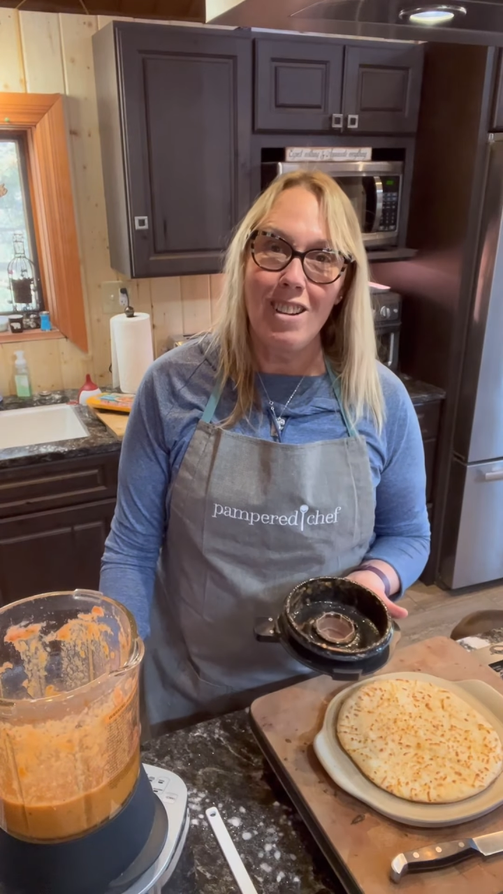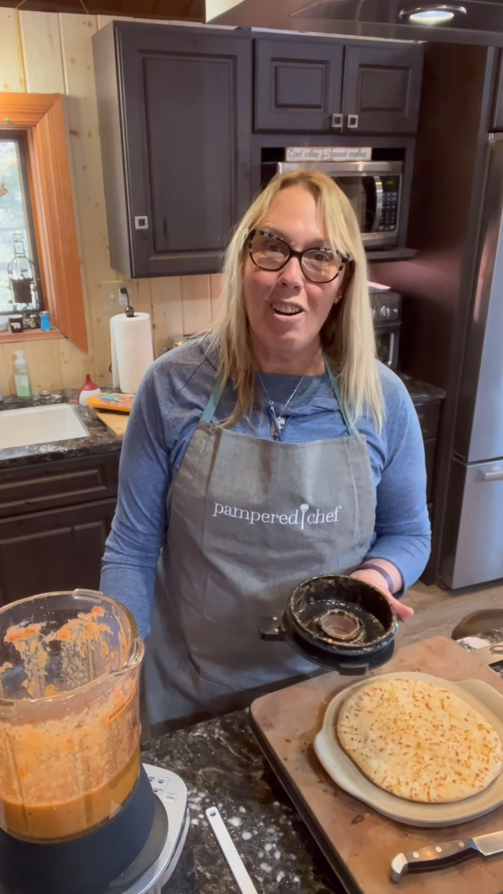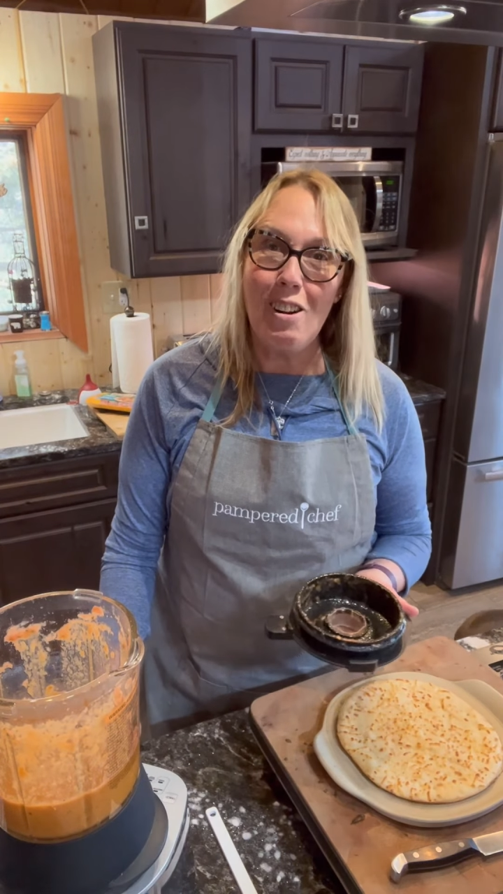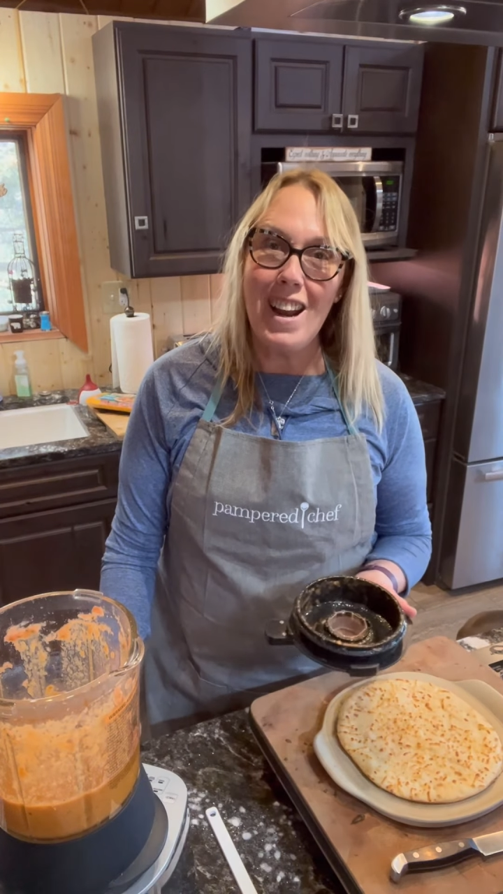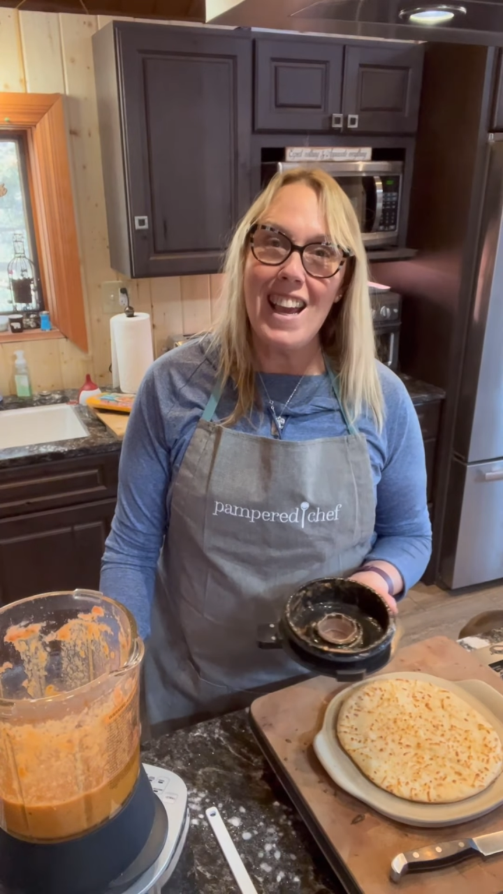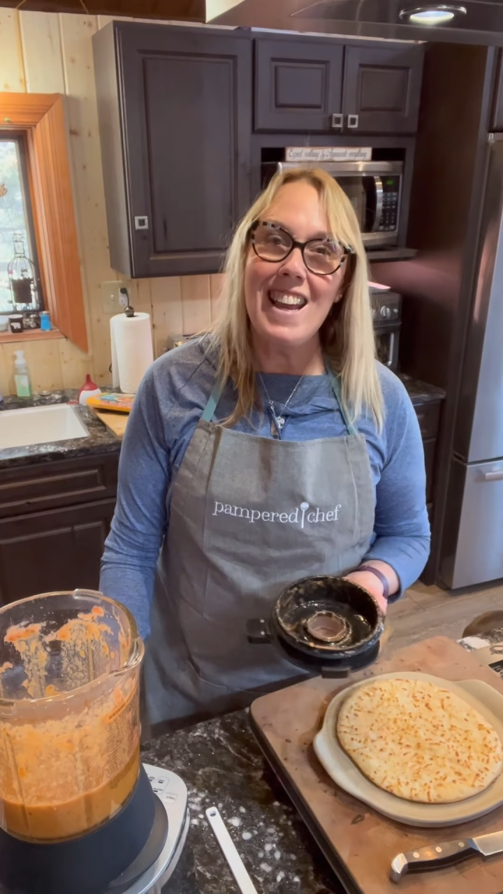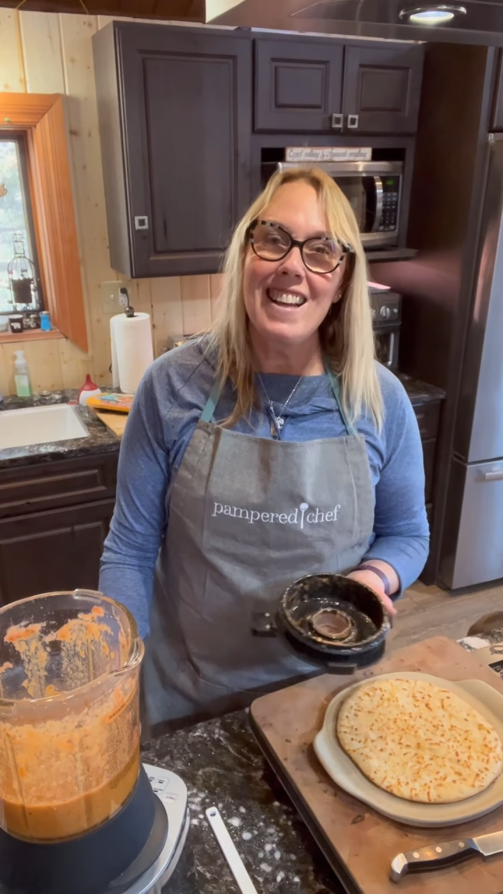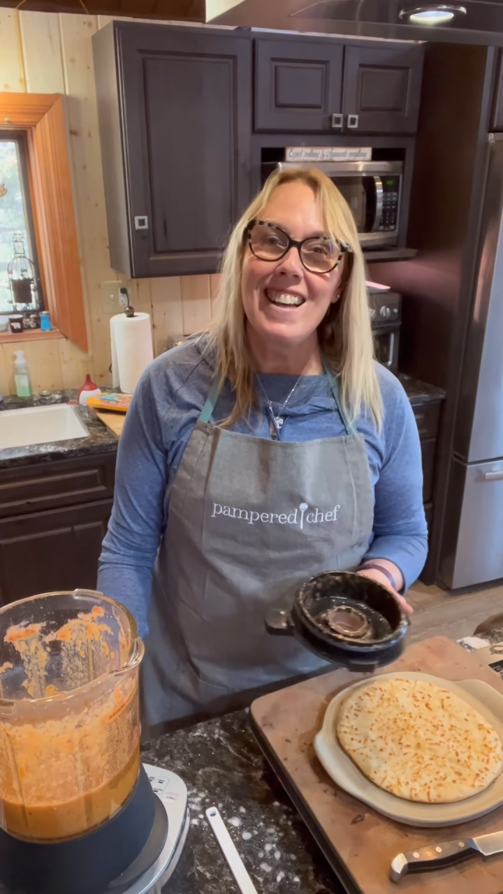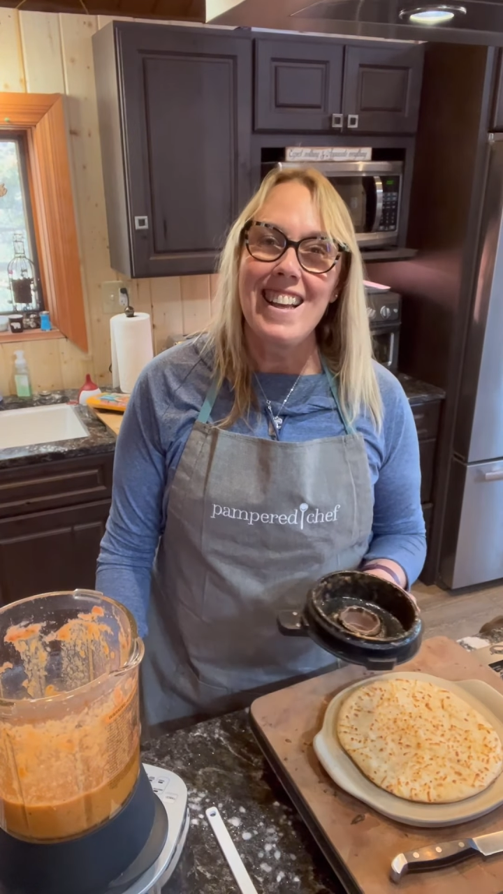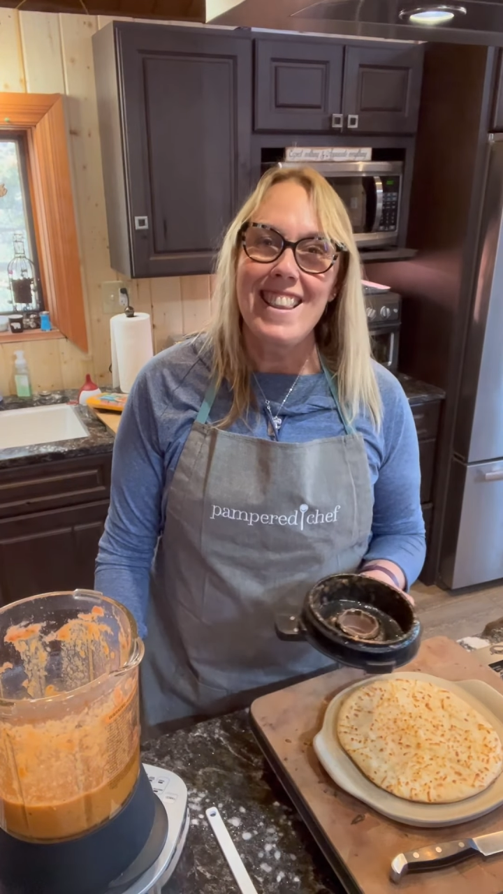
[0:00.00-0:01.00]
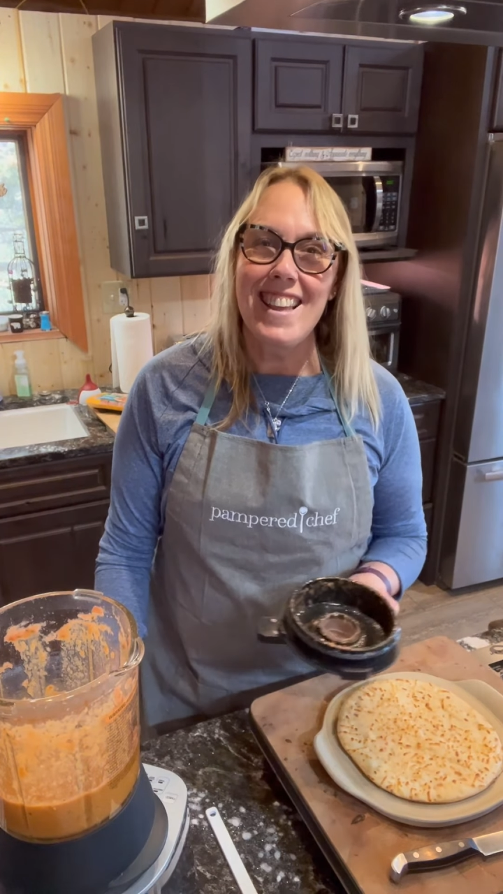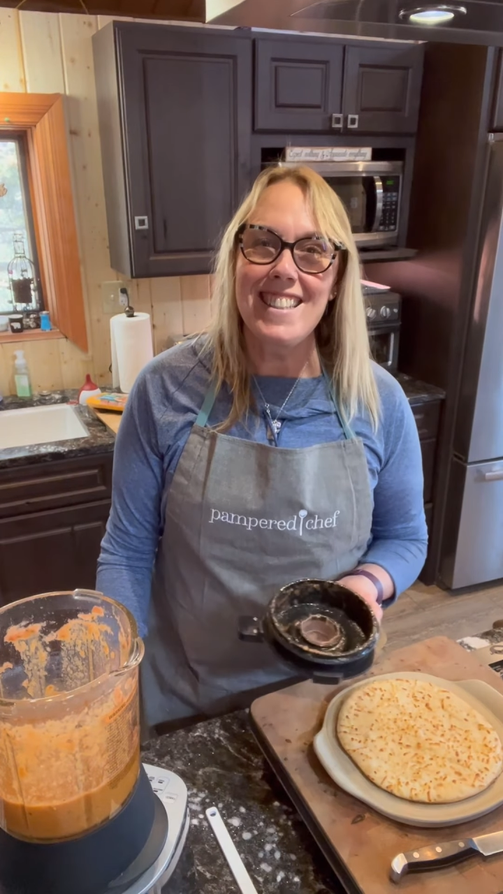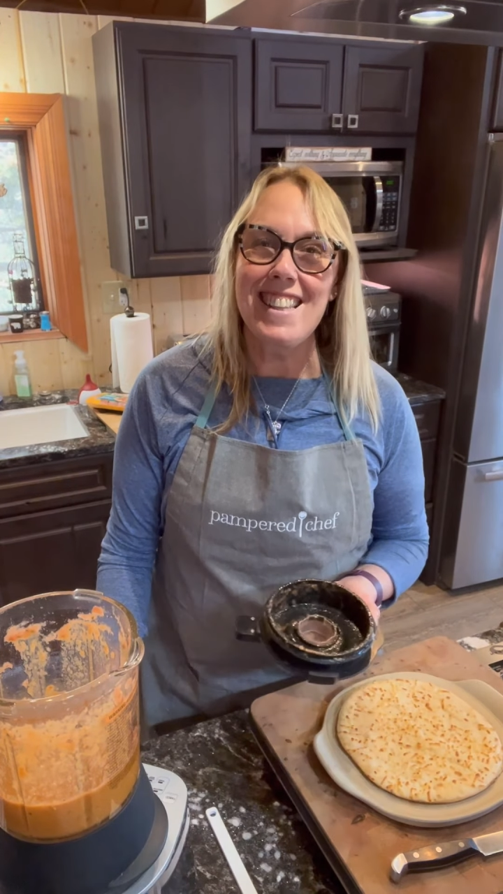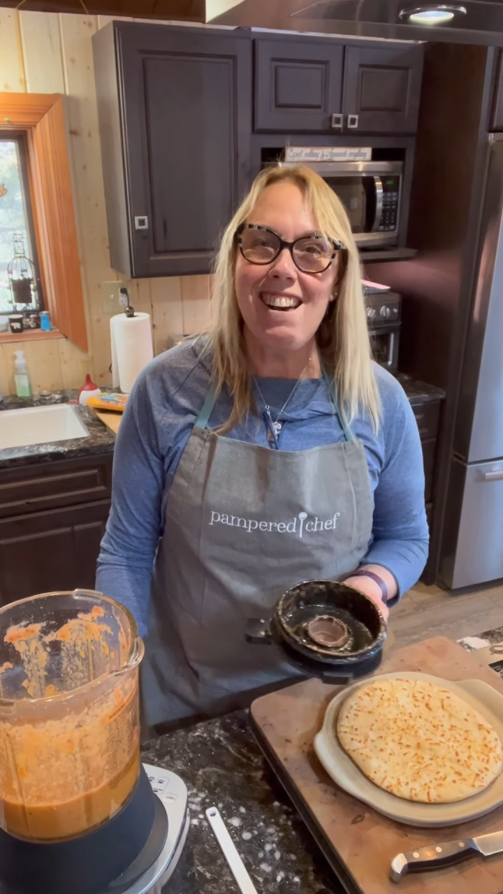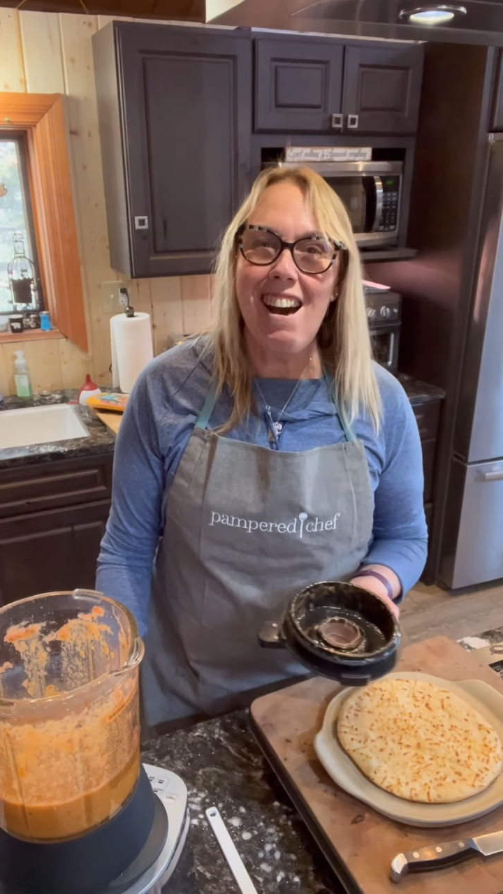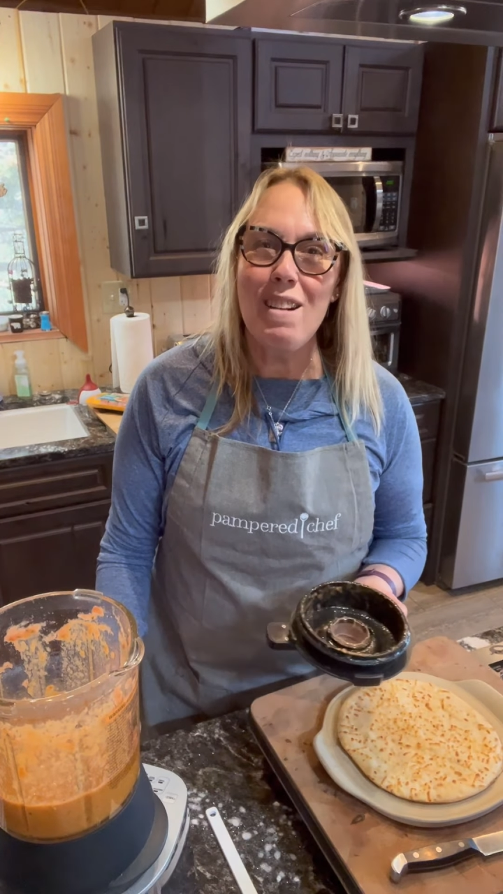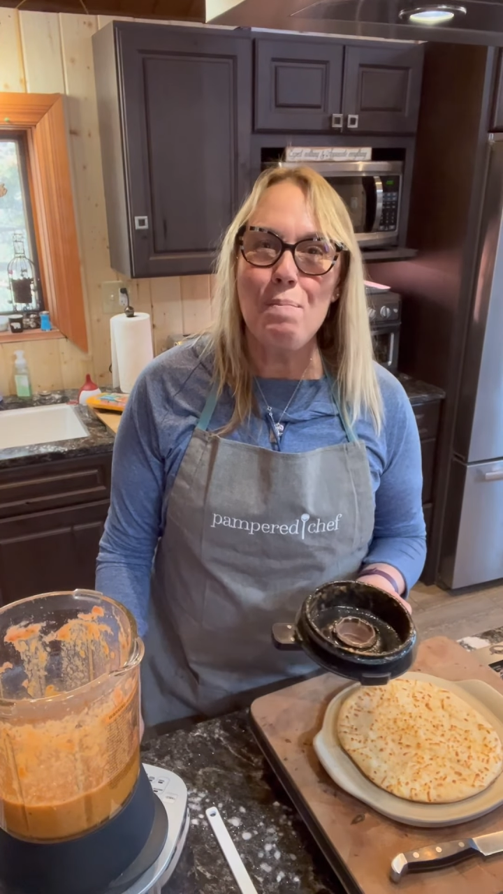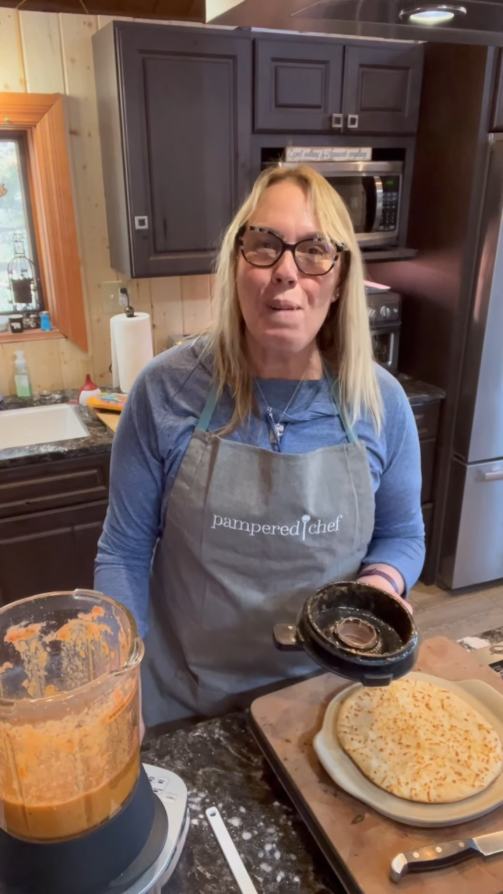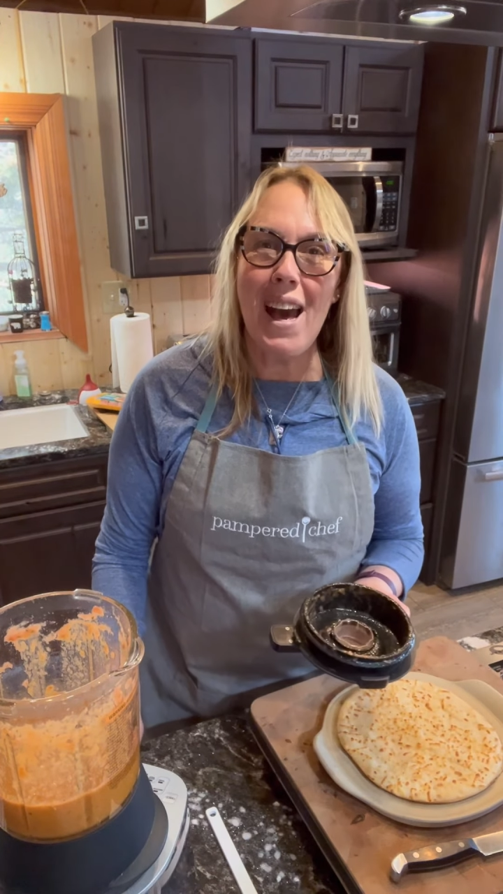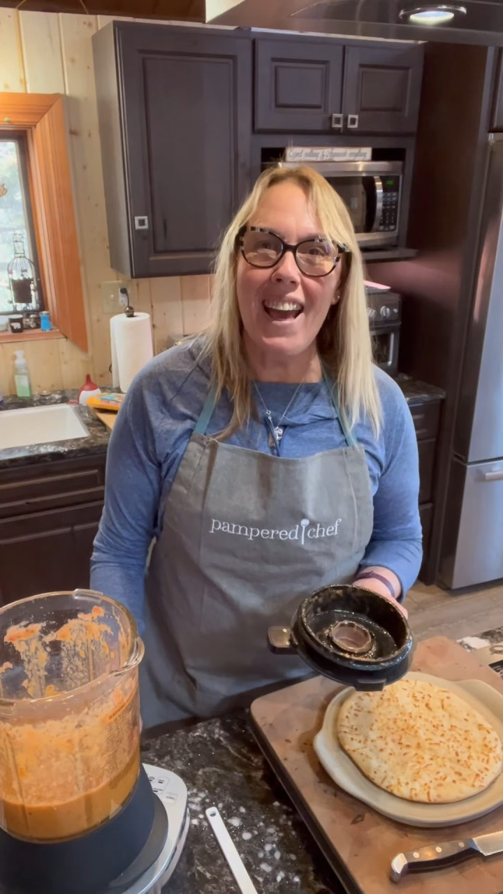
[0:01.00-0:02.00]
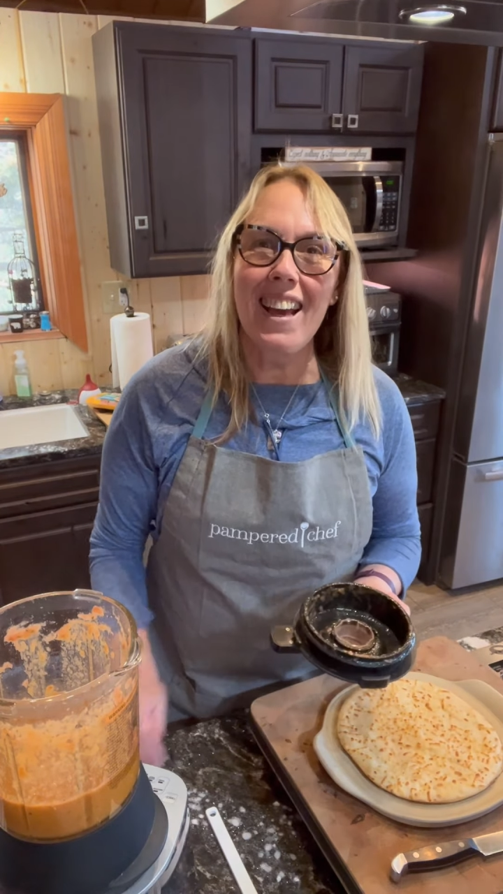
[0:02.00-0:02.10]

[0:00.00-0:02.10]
Alrighty, thanks a lot, bye.